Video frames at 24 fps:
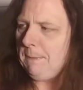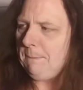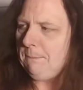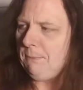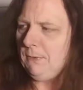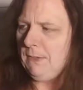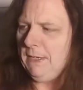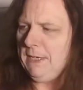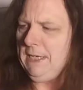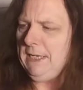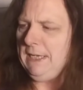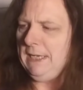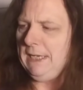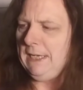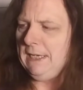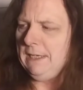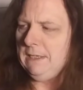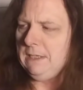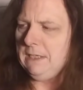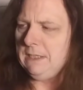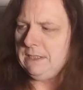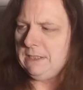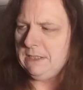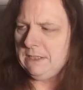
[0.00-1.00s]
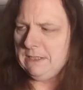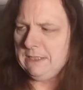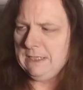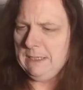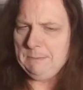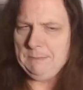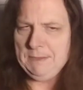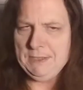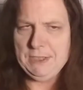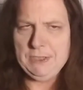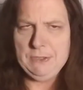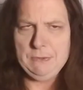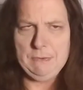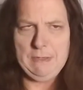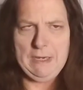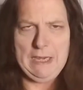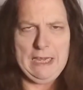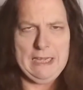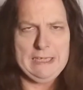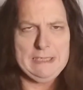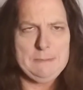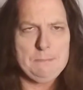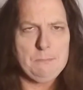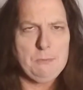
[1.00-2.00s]
playing because it's going to be too
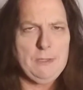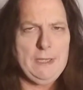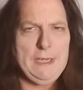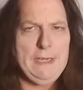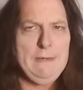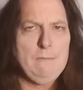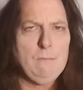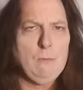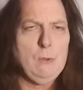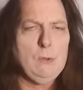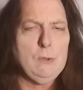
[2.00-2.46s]
hot to play World